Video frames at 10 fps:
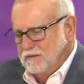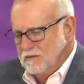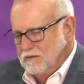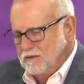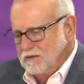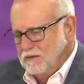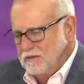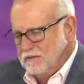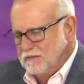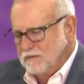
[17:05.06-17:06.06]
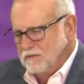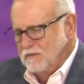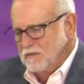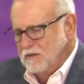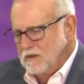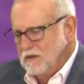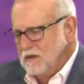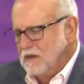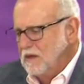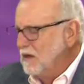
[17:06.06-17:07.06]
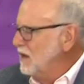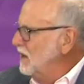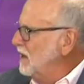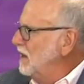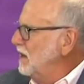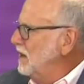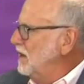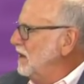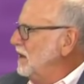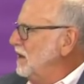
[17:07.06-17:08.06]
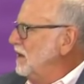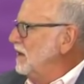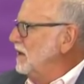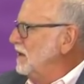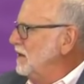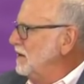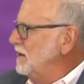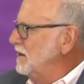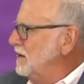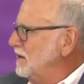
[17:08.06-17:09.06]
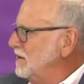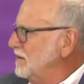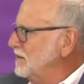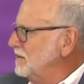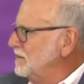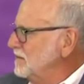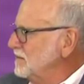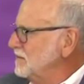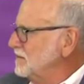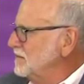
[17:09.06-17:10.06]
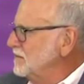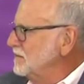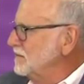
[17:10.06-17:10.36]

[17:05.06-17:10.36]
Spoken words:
The person shown says nothing.